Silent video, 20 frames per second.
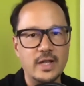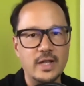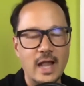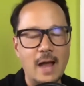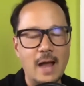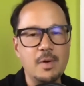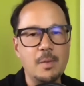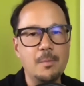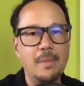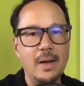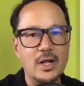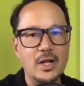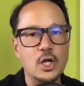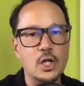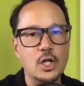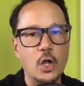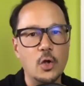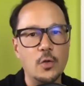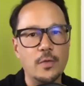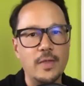And how about
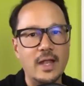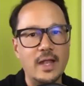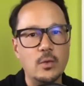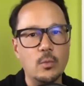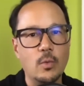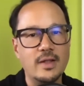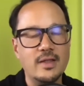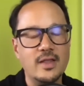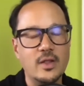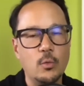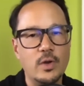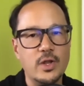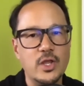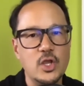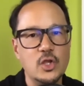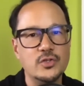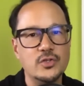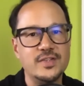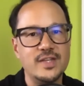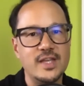Bungalow then? What are
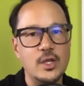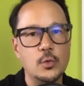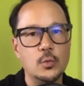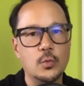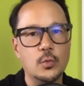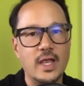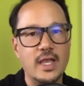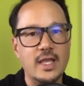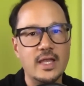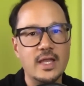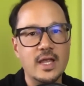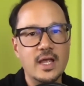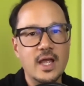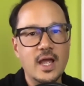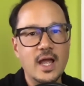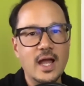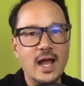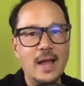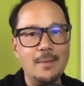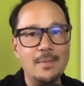you seeing right?
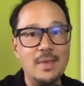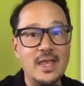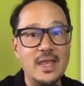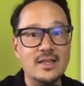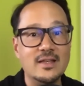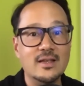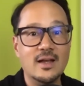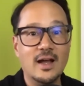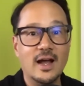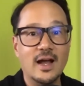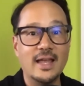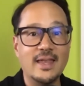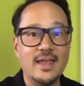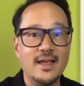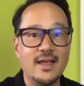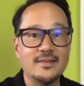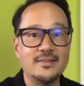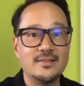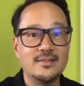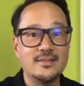I mean, I
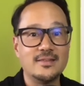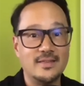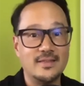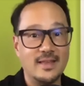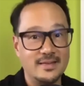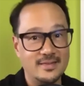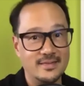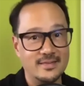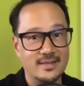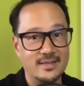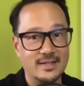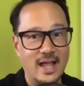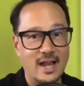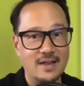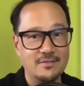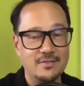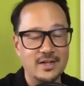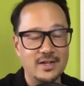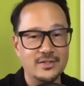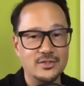guess this is a kind
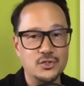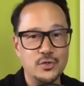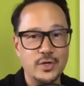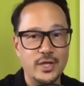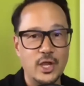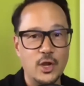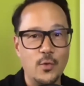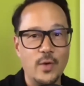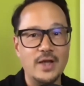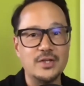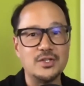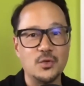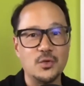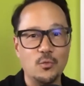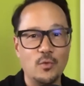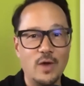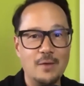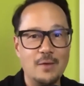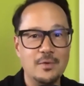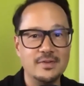of a tricky question.
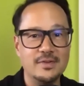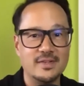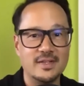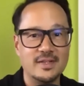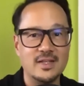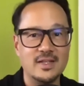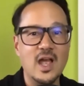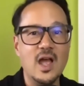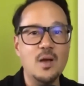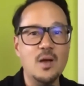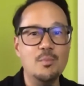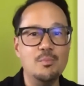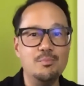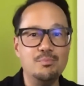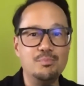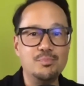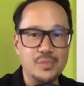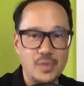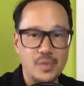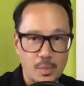How was it
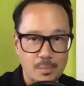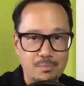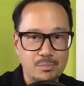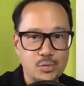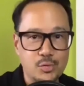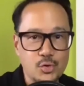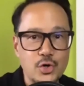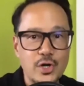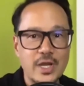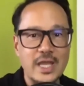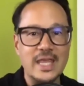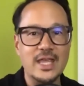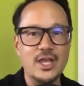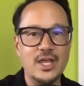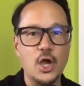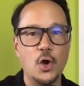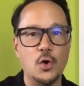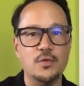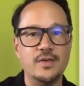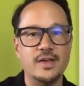
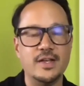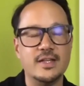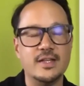pre-COVID?